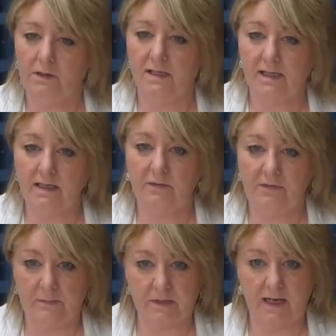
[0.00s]
What they say the
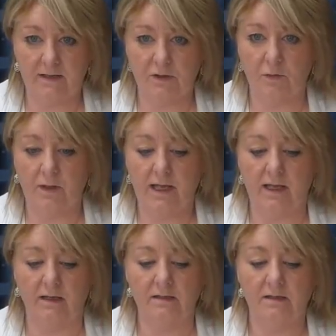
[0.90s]
flipped classroom
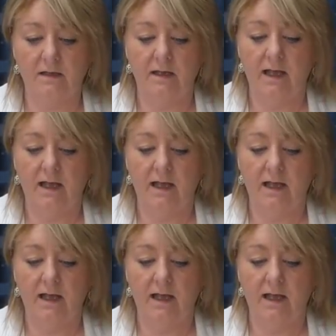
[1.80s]
is